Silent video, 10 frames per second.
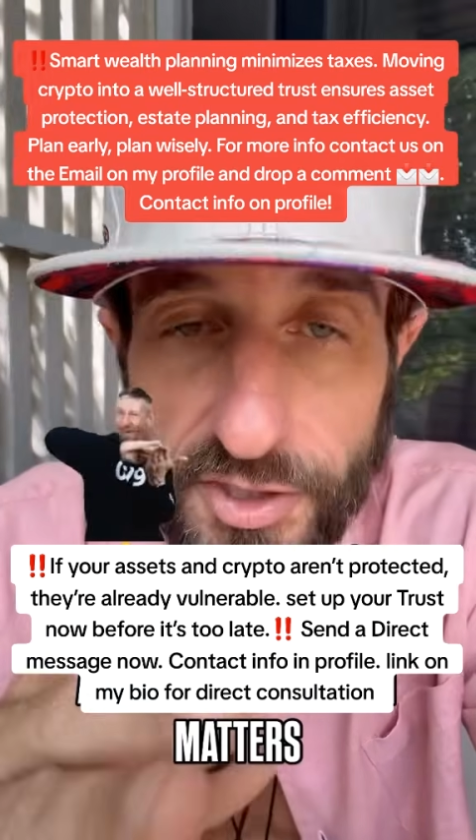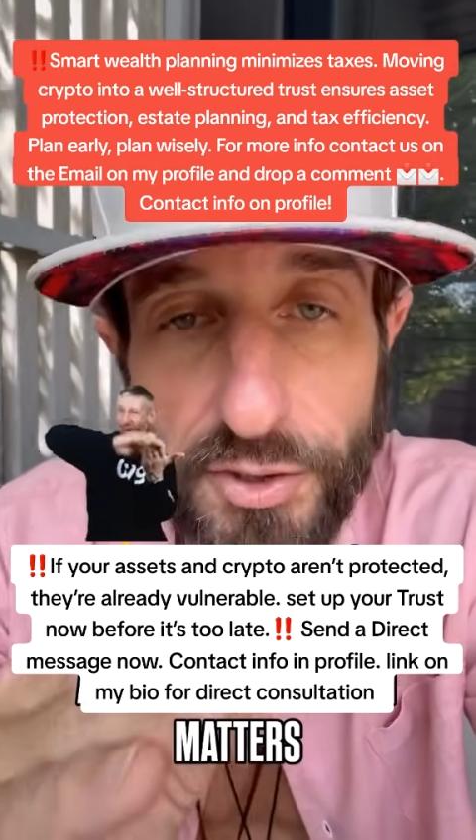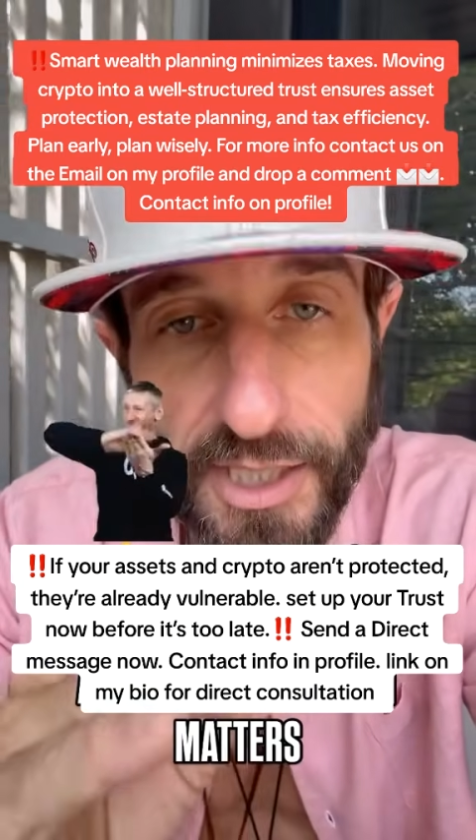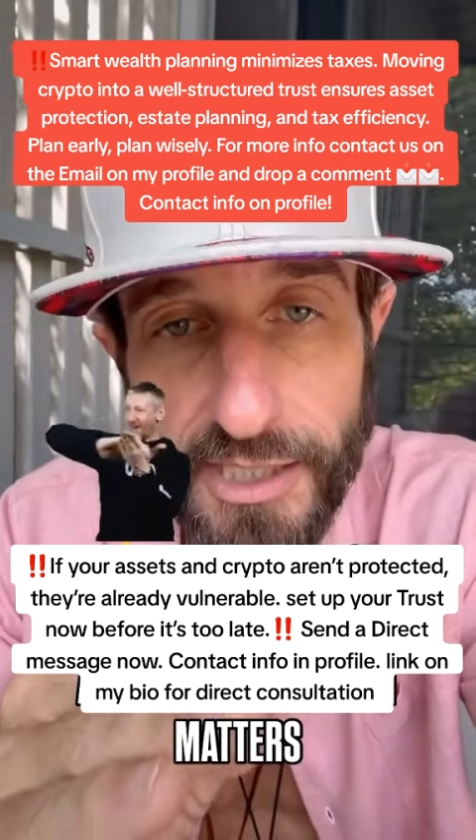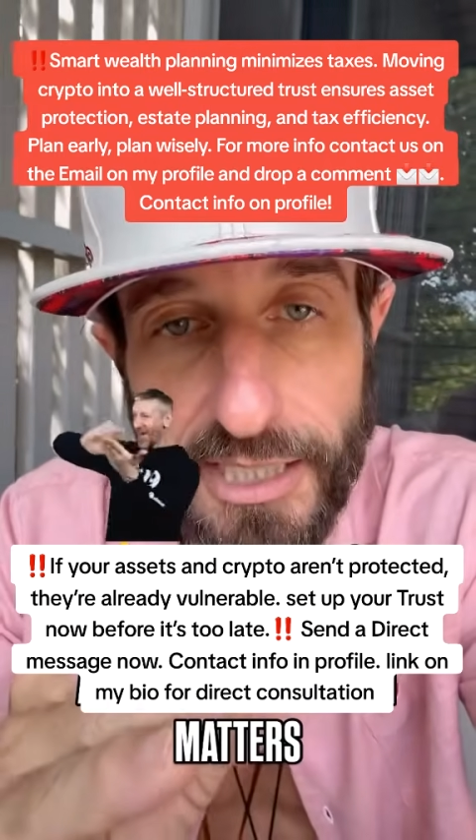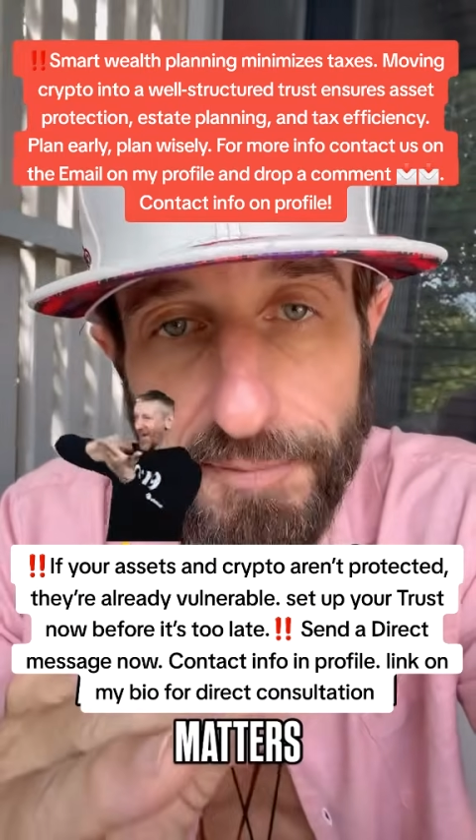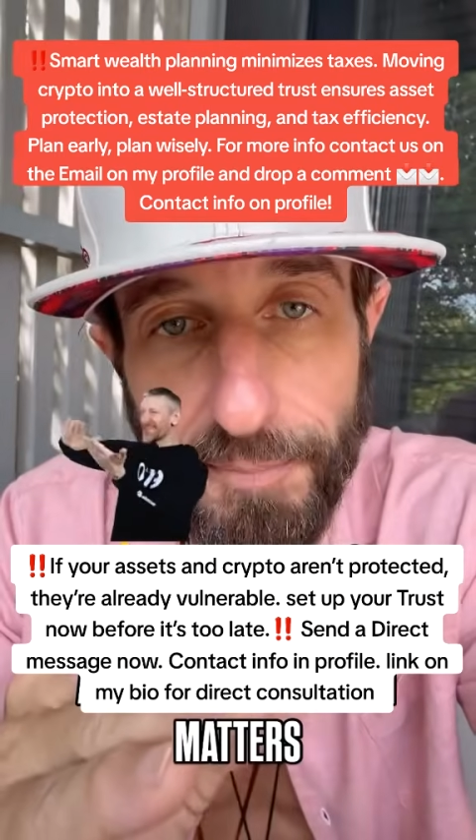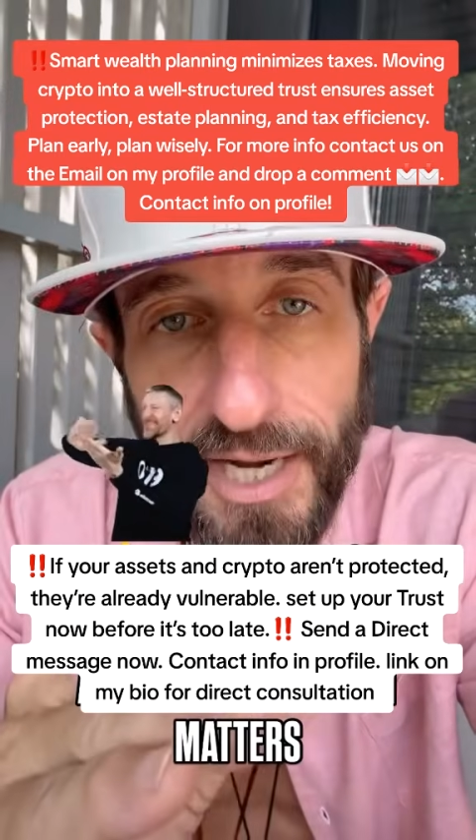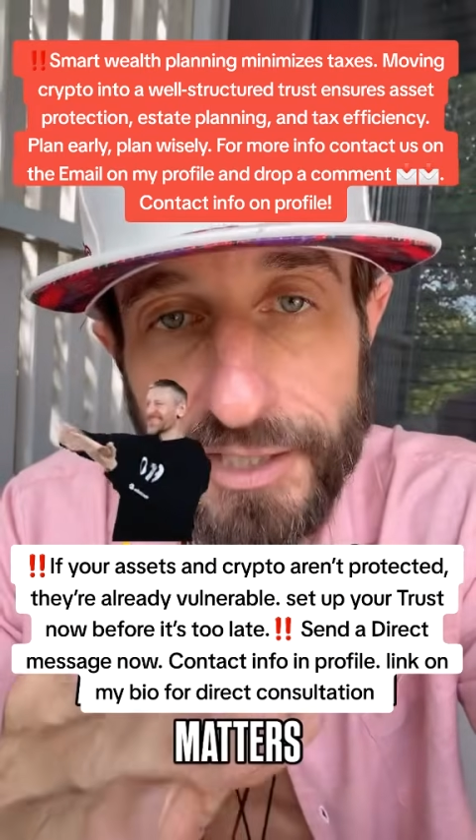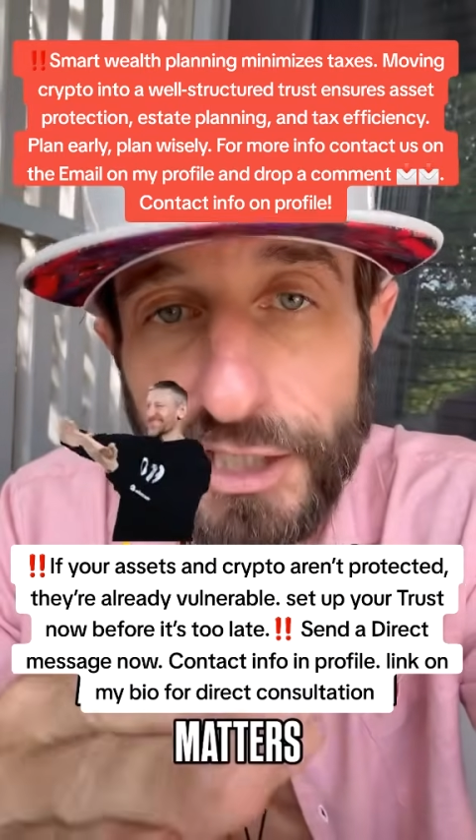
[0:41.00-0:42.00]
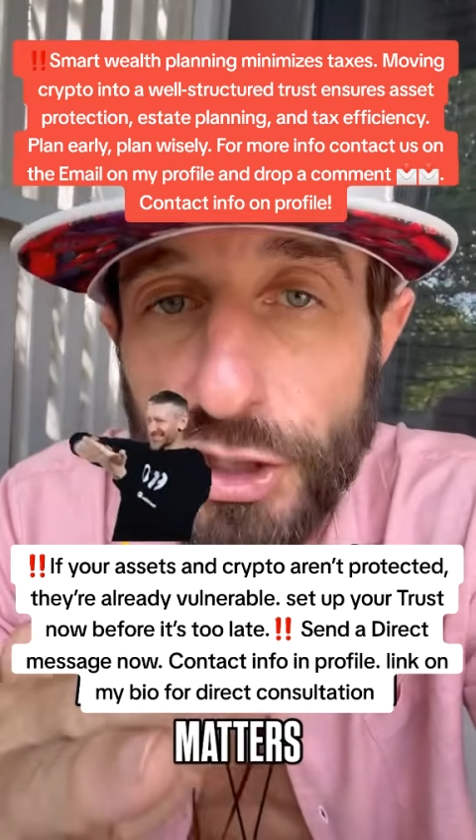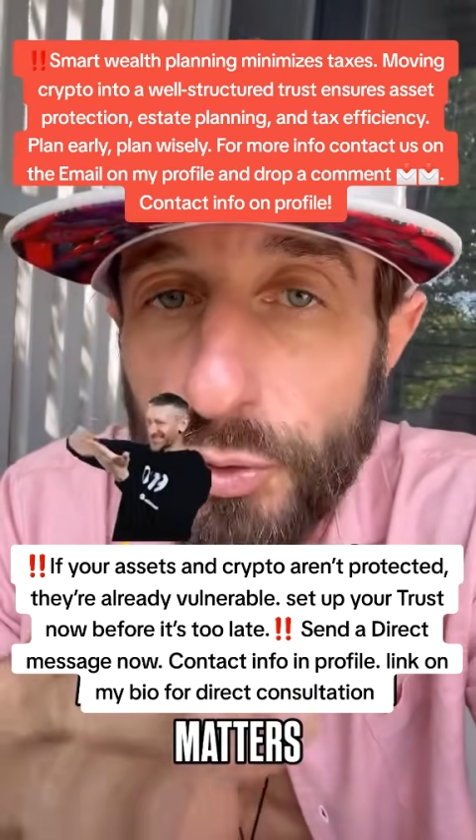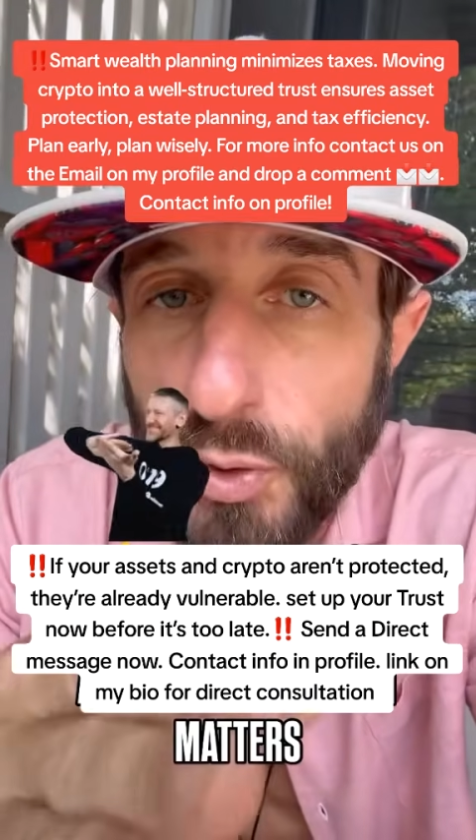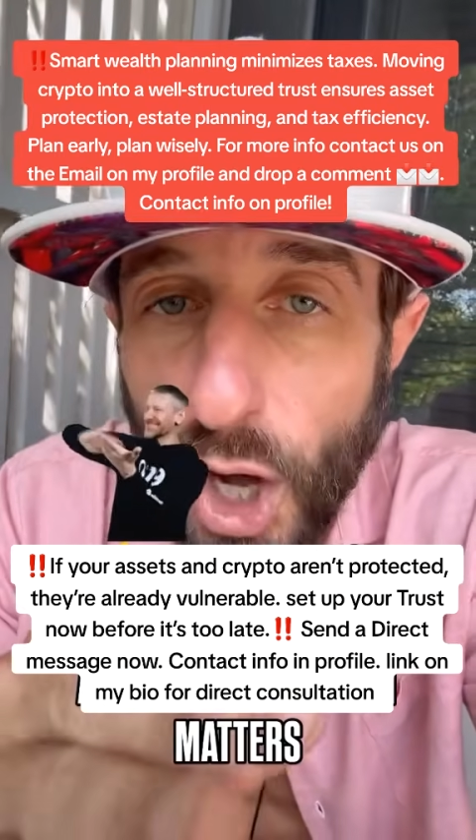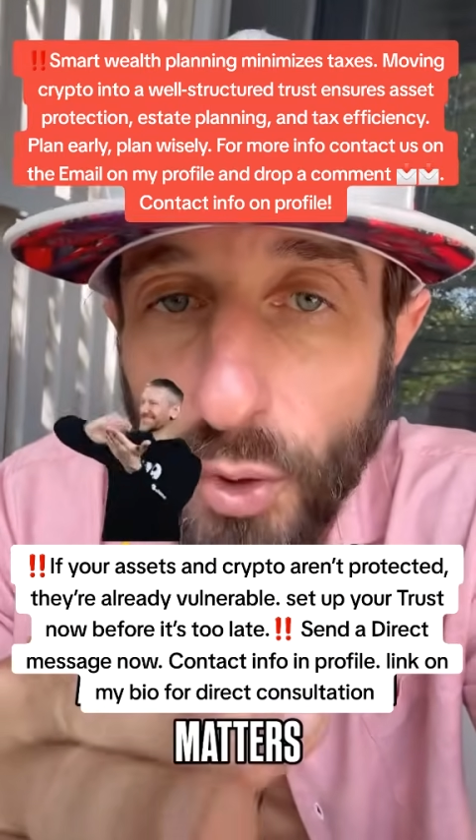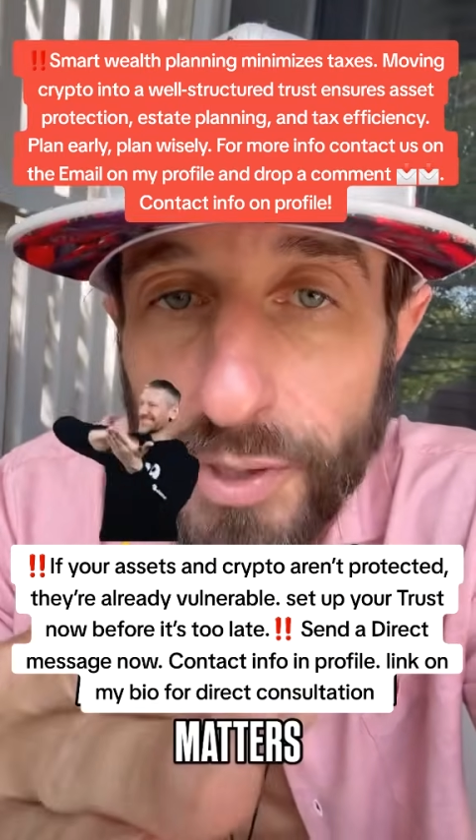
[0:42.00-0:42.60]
got to keep in mind that you own